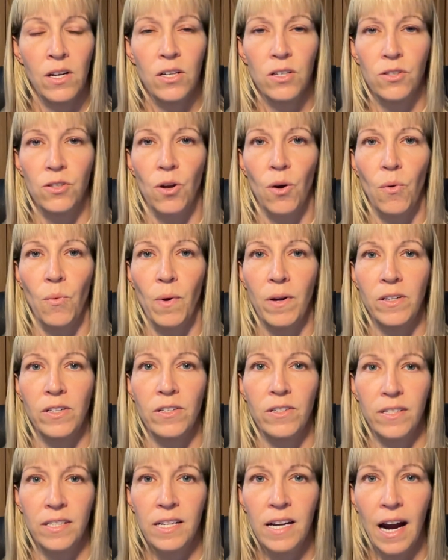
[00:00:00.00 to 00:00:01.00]
So when
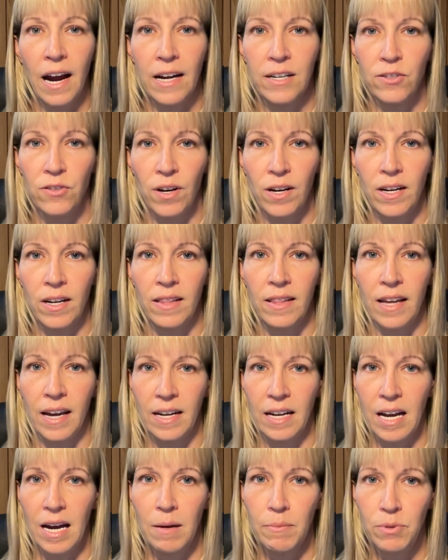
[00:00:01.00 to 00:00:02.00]
you're dehydrated,
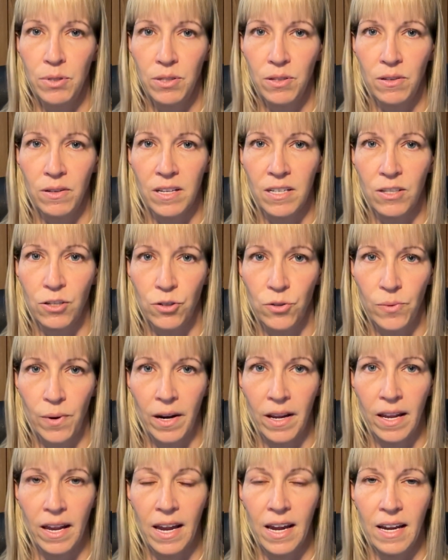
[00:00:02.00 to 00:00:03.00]
that capsule can
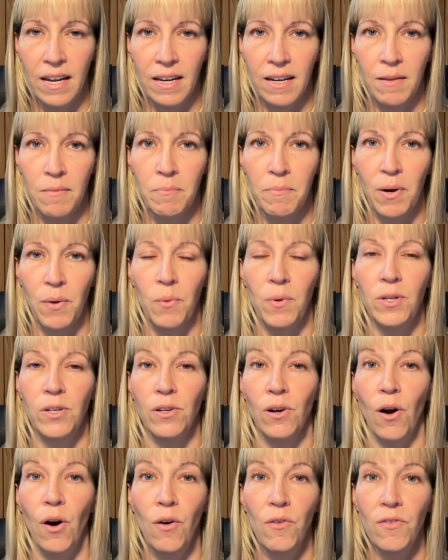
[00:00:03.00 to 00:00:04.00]
shrink in, but when
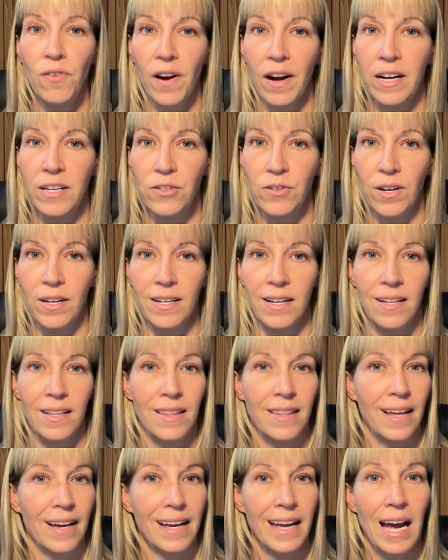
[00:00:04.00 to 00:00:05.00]
you're
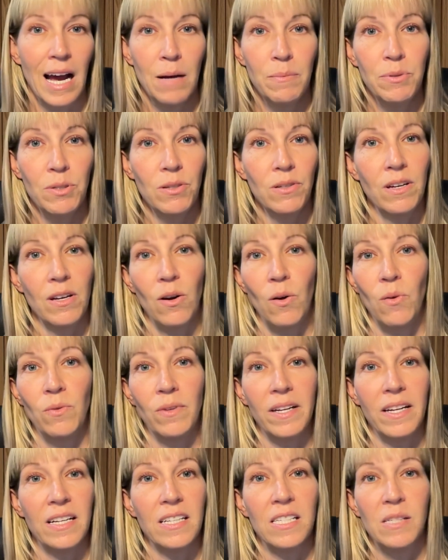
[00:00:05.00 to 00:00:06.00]
overhydrated, that capsule can
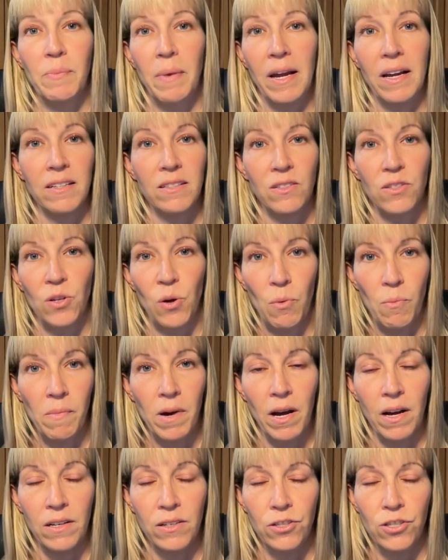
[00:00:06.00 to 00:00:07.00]
only expand so
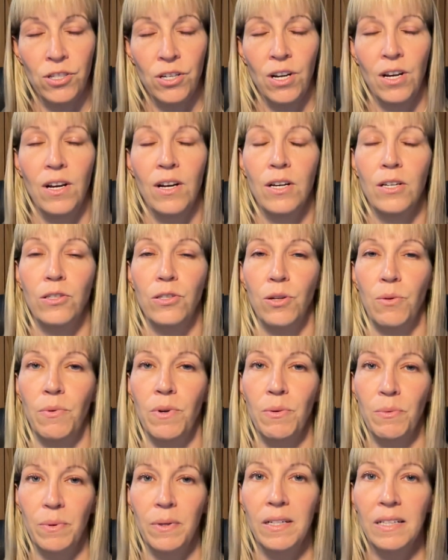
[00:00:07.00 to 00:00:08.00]
much. So
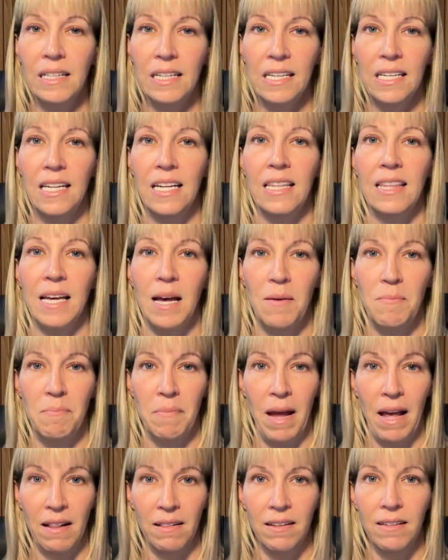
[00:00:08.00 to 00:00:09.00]
we really need that
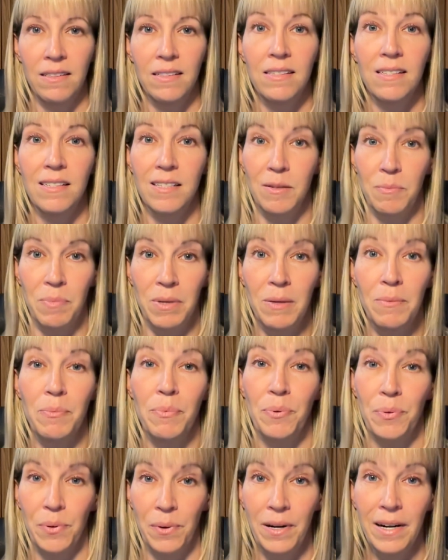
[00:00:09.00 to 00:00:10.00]
balance to be
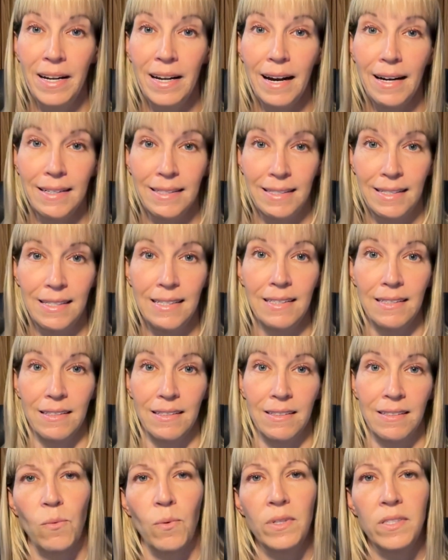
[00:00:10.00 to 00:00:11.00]
pretty
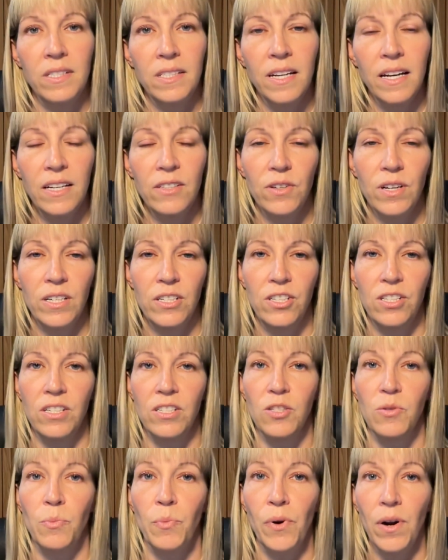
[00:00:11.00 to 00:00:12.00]
ideal. When dehydration
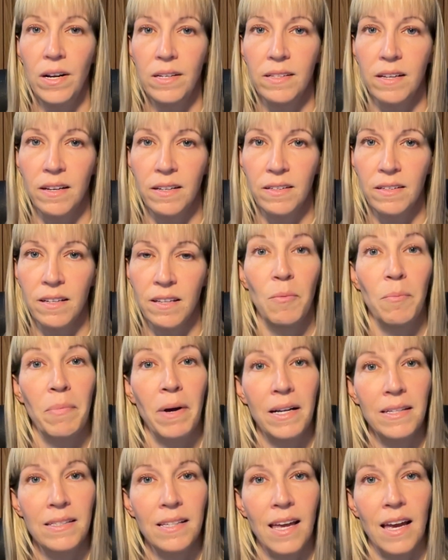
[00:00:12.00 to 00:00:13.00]
is present, the
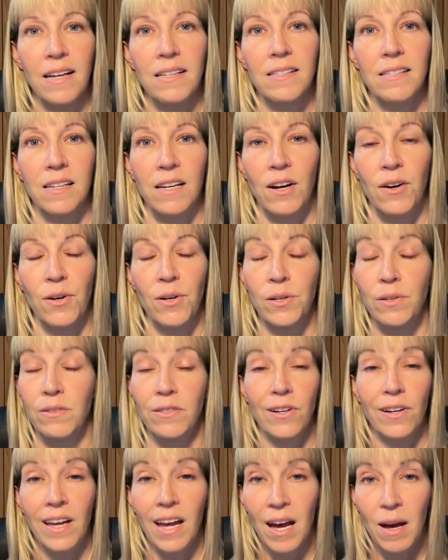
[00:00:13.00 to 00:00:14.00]
best case scenario
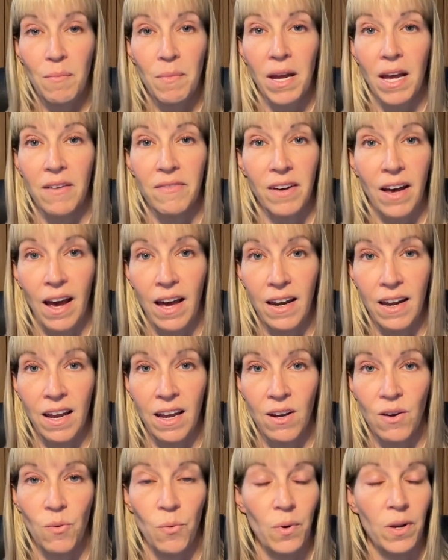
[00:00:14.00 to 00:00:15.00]
is your cat may have a
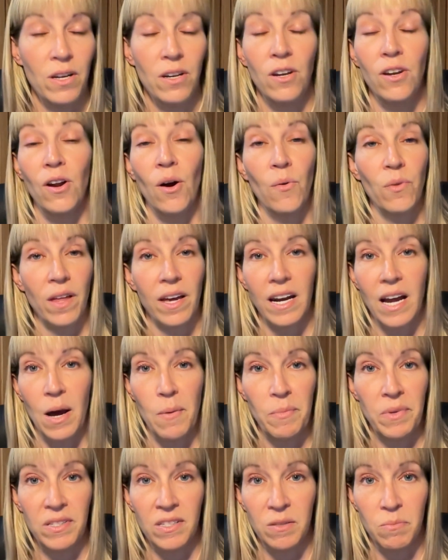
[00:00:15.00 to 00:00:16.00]
headache. We know that
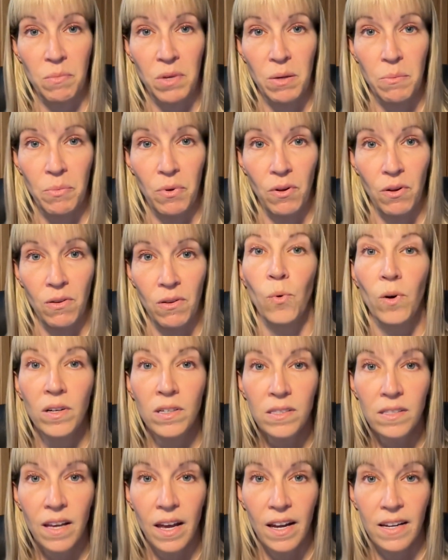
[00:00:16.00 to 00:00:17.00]
happens in people.
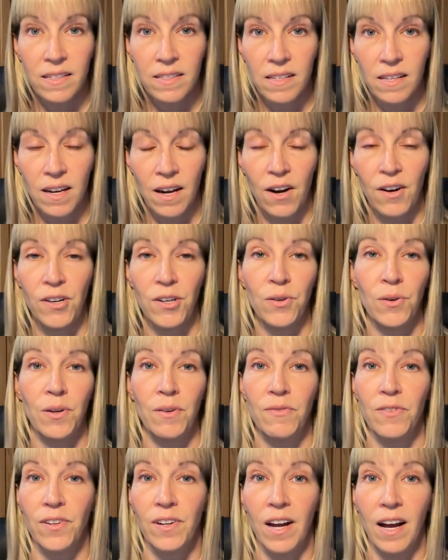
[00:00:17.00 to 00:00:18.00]
Worst case scenario,
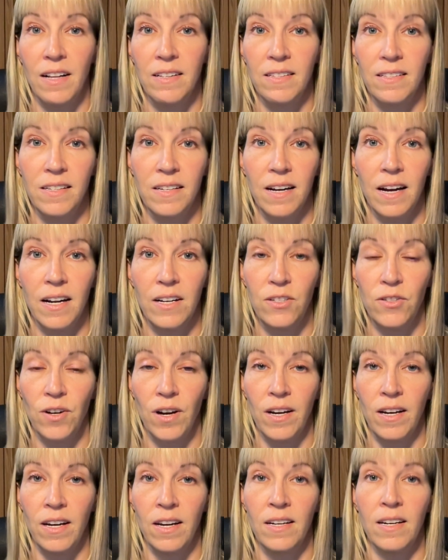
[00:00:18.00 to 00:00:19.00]
if your cat's
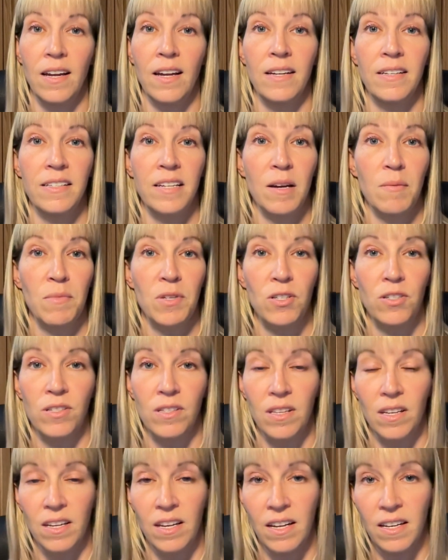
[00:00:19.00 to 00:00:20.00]
dehydrated, it damages
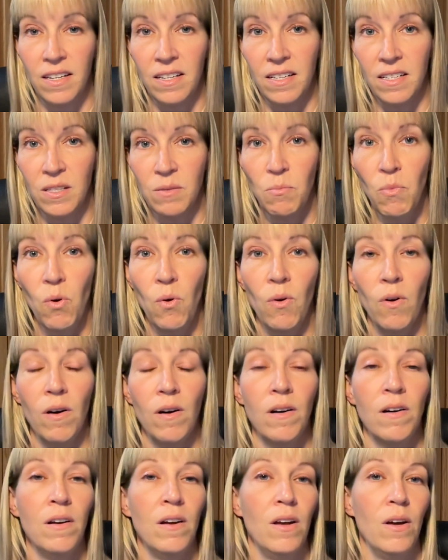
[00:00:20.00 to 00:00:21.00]
the kidneys
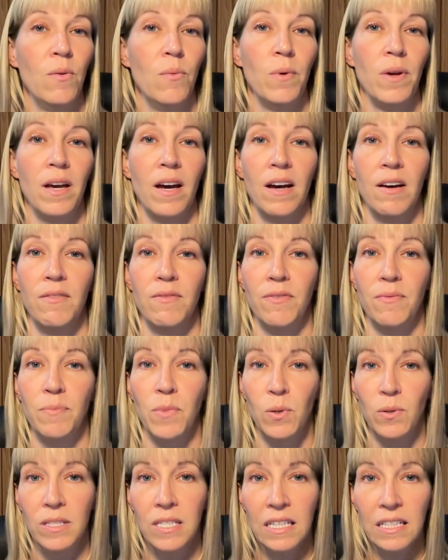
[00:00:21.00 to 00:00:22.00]
more, we have
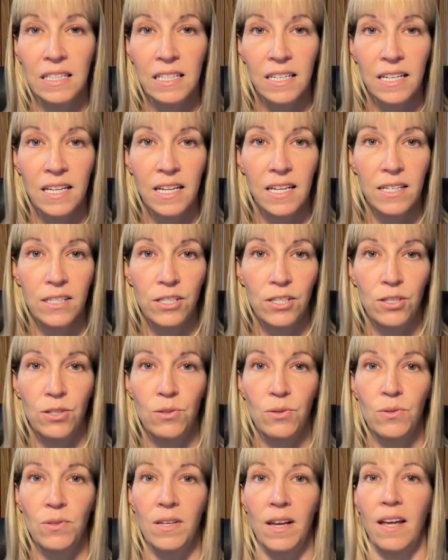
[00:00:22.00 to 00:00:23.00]
motility
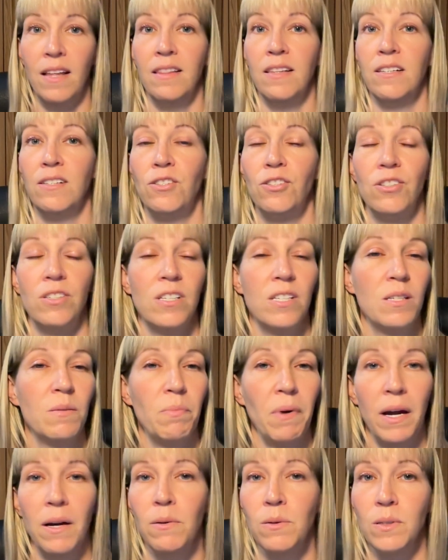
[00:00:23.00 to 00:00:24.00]
issues, and this just
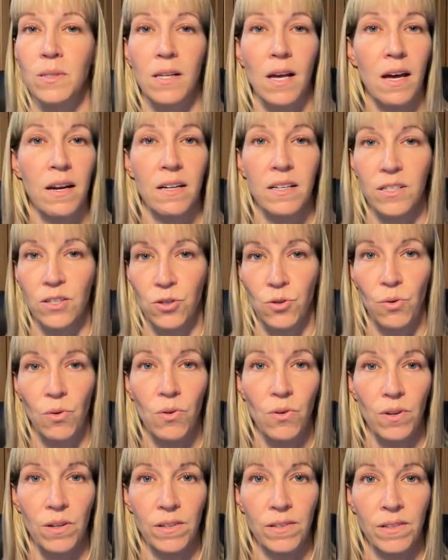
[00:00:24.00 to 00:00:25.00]
spirals out of
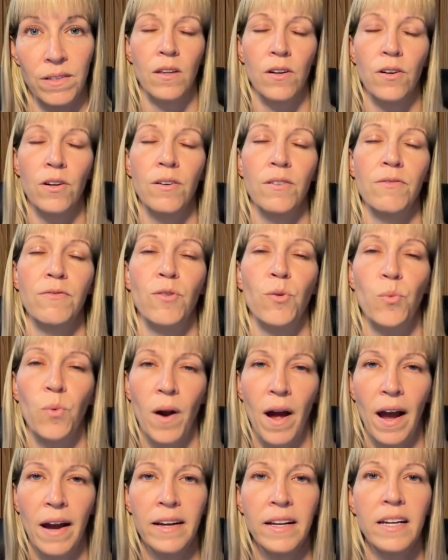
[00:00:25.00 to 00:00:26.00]
control. There are a
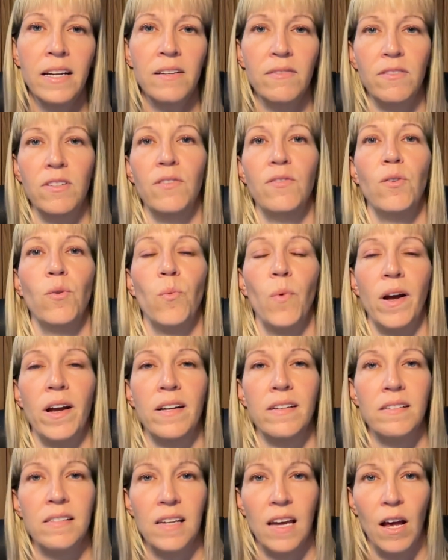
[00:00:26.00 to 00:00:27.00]
variety of different
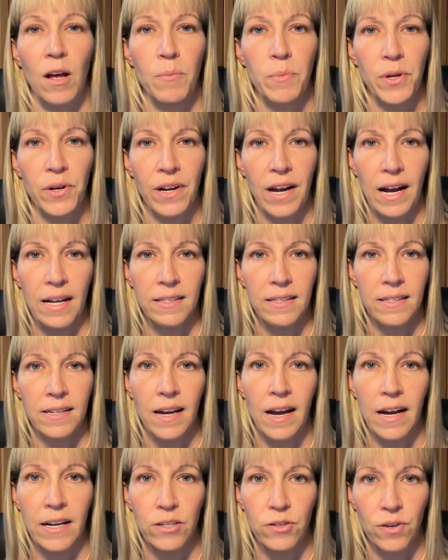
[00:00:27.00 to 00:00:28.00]
ways to help your cat stay
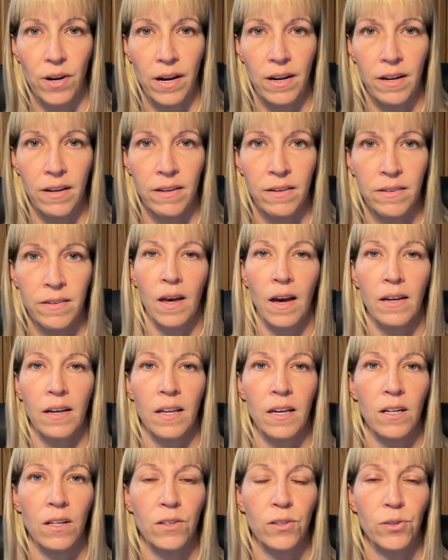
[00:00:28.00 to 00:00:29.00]
hydrated. That
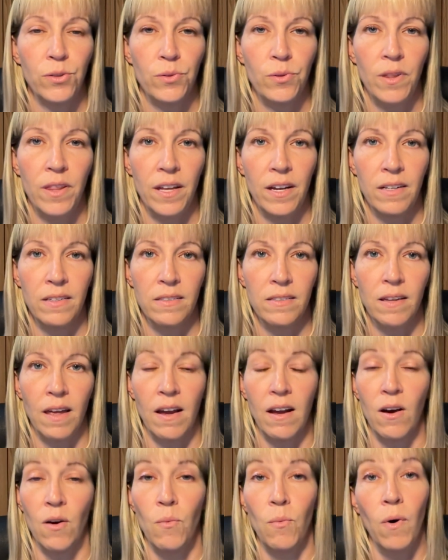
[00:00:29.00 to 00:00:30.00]
can include things
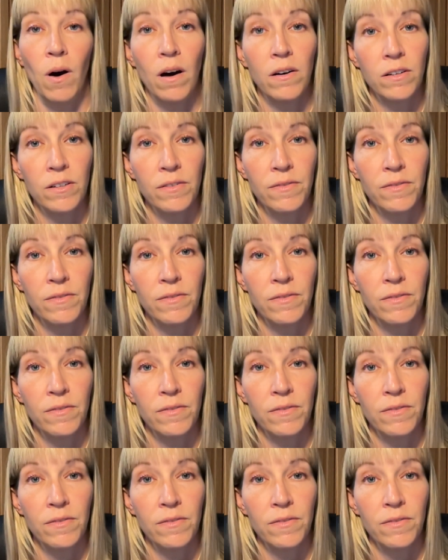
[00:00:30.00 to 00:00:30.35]
like a water